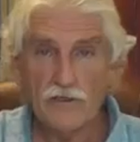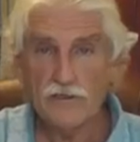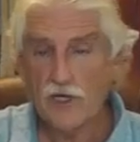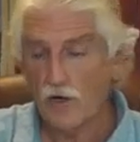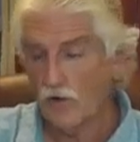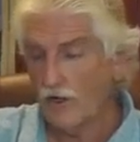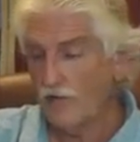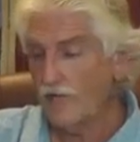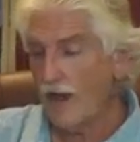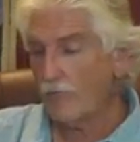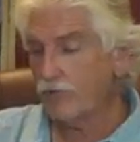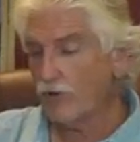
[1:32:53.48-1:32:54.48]
So in
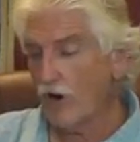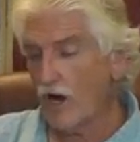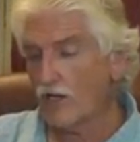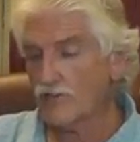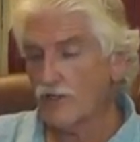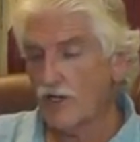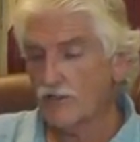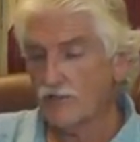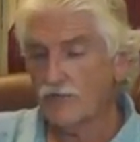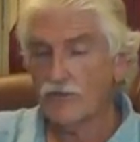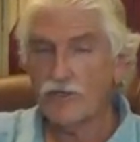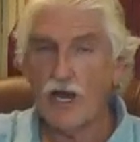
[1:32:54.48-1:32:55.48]
that process
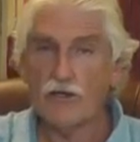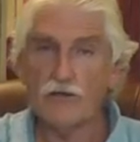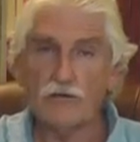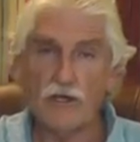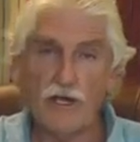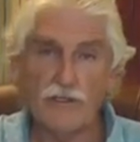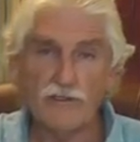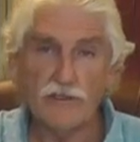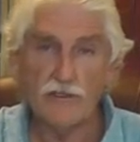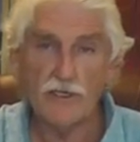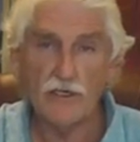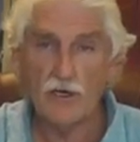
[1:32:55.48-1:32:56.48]
of
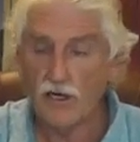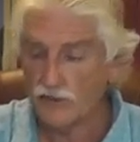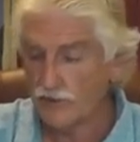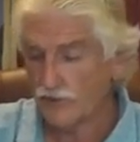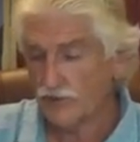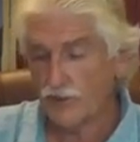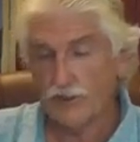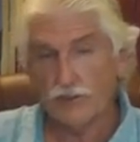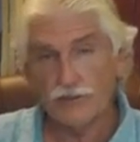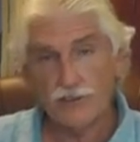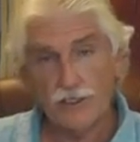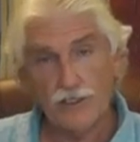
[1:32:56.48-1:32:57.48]
ejaculation, he lost his
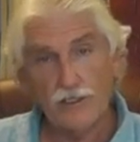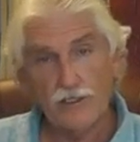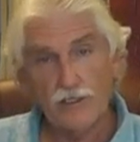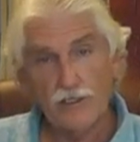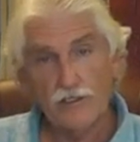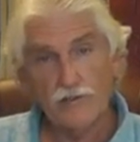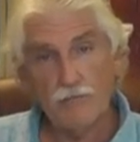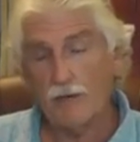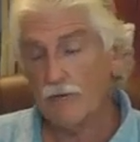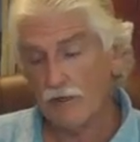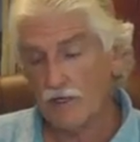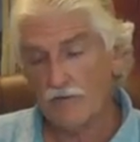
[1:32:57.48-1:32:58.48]
energy.
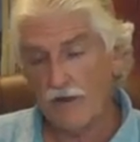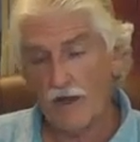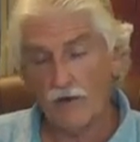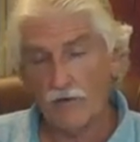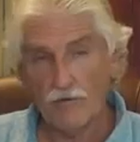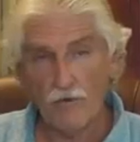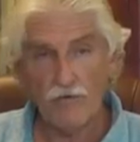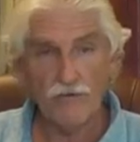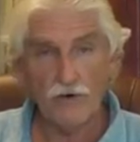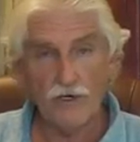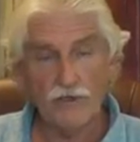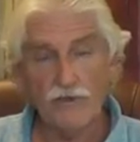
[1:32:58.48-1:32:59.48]
Biblically, they only
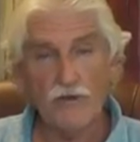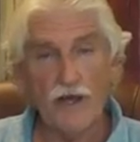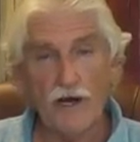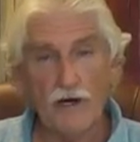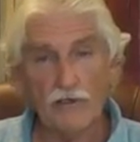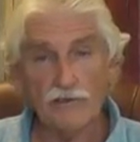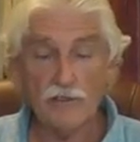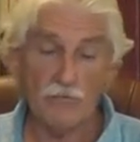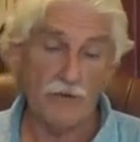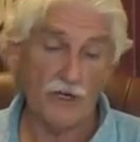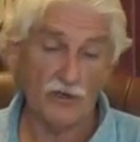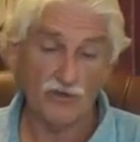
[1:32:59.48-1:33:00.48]
referred it to the hair instead
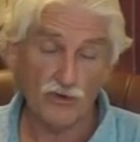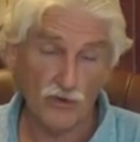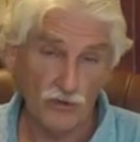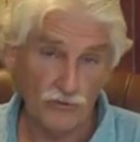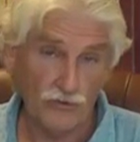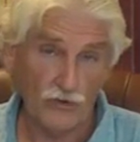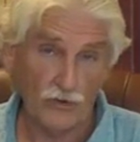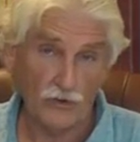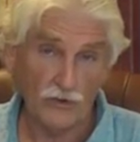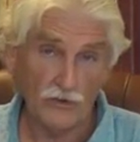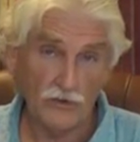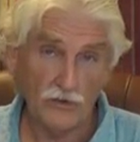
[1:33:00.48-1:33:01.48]
of being truthful.
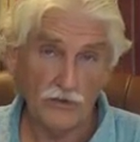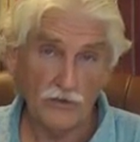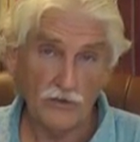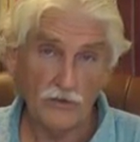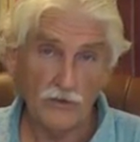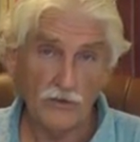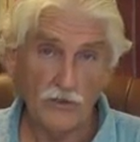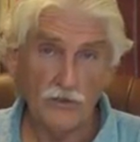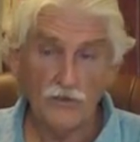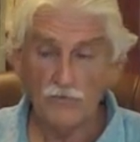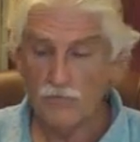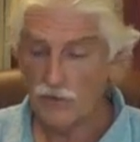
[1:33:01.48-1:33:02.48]

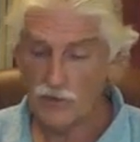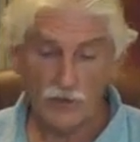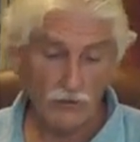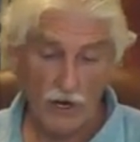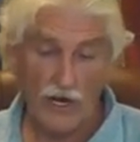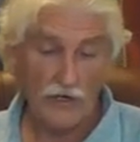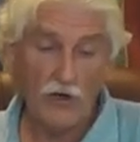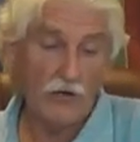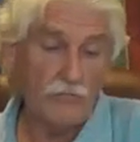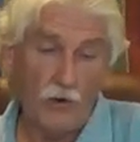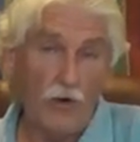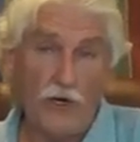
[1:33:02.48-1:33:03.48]
But you're right
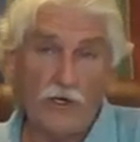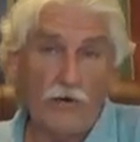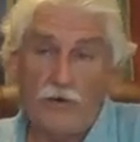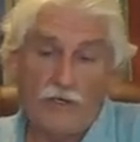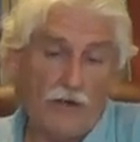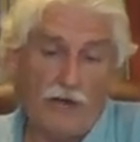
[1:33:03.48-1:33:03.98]
on point. I mean,